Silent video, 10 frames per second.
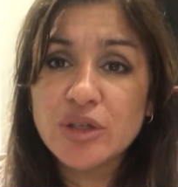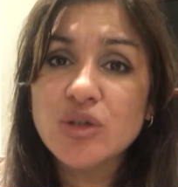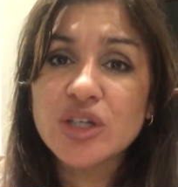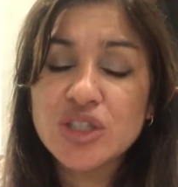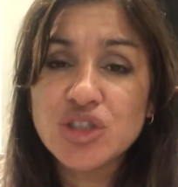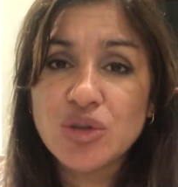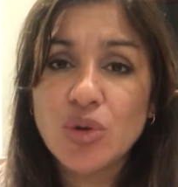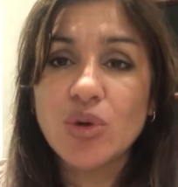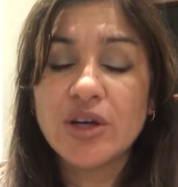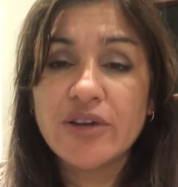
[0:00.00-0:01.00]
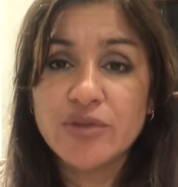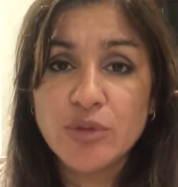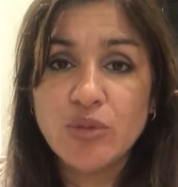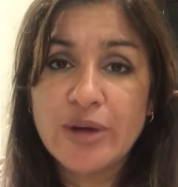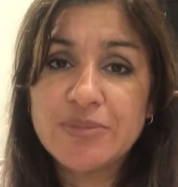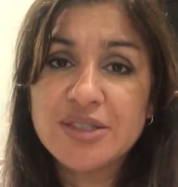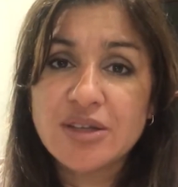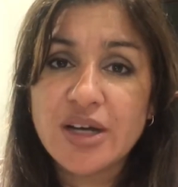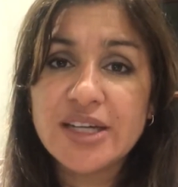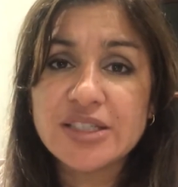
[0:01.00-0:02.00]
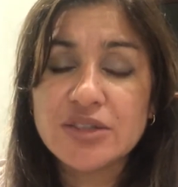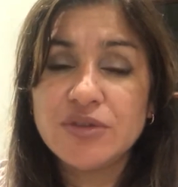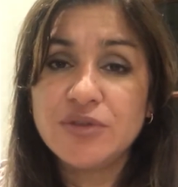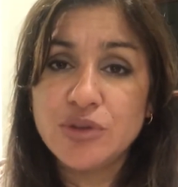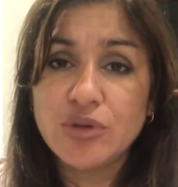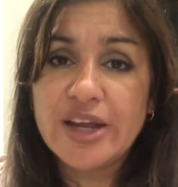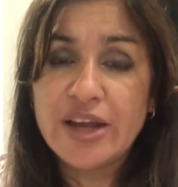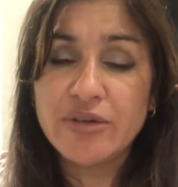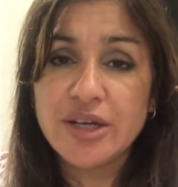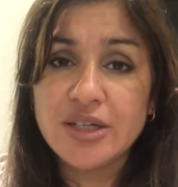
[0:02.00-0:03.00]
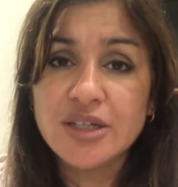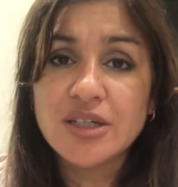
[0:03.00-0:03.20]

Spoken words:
look at your government website for your area.